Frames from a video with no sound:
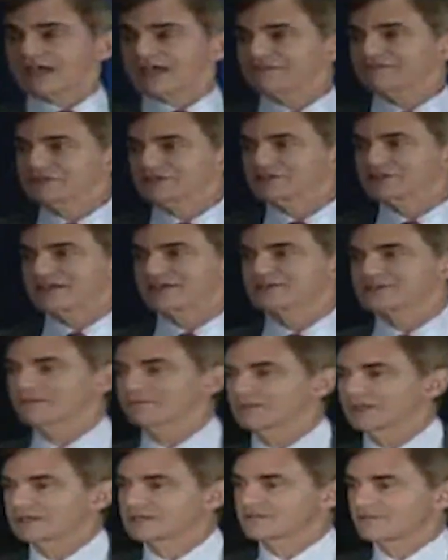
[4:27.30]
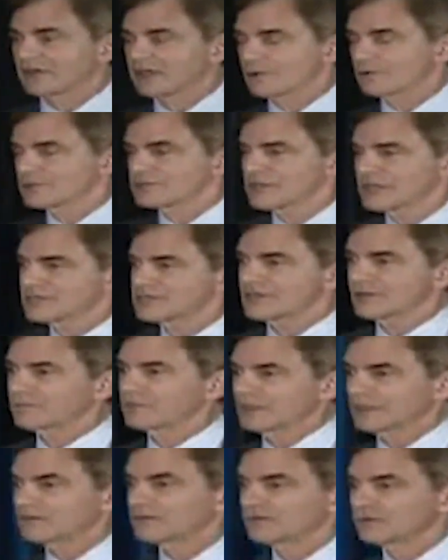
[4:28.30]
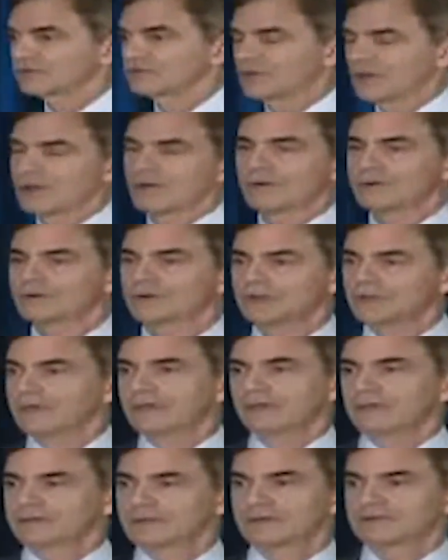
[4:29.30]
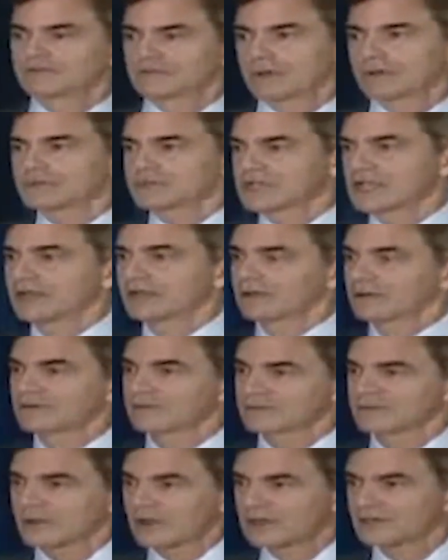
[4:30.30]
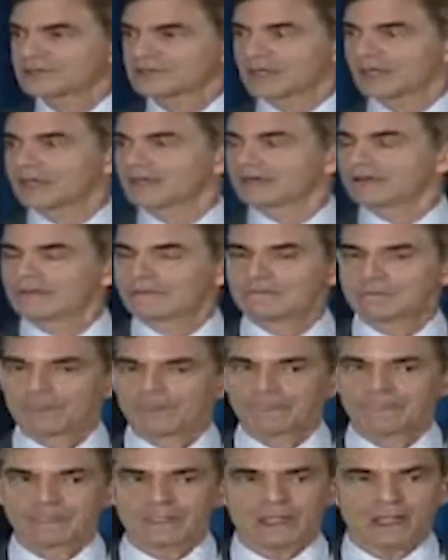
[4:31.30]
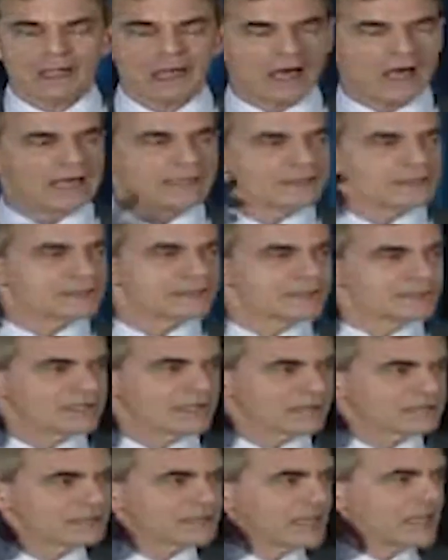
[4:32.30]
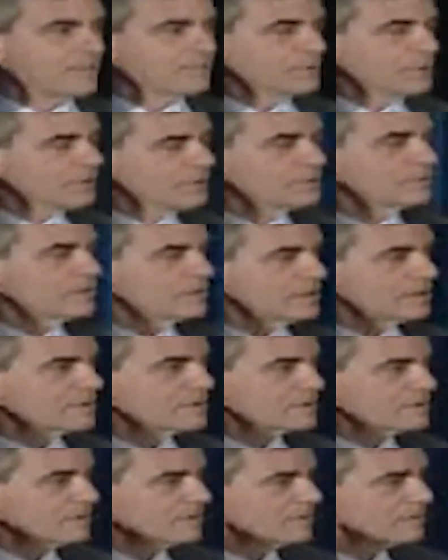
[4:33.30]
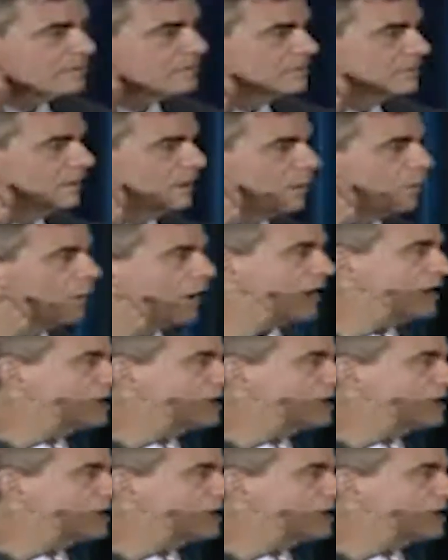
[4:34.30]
I have to say something, because if I don't say something, there's no standard. So I said, hi, this is Dr. Kaplan. Who's this? Oh,